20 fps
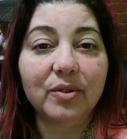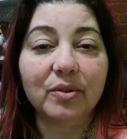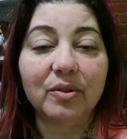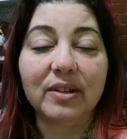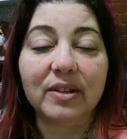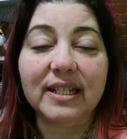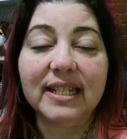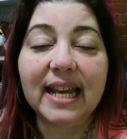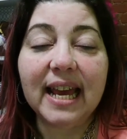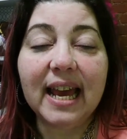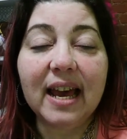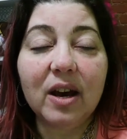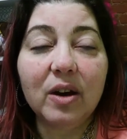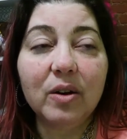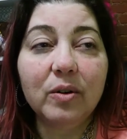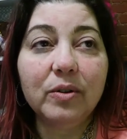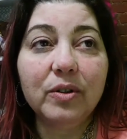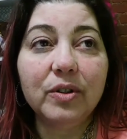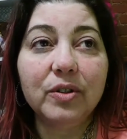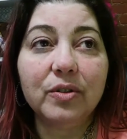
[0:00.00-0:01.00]
or
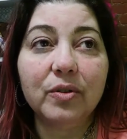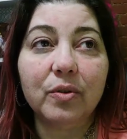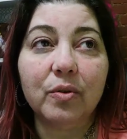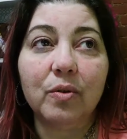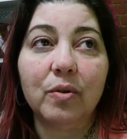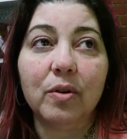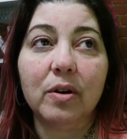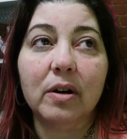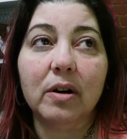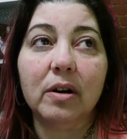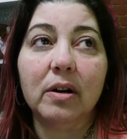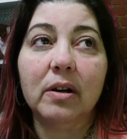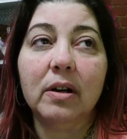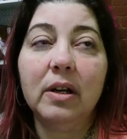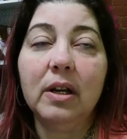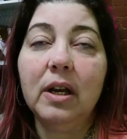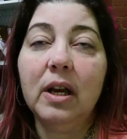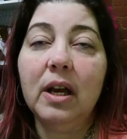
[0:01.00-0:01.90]
doubts or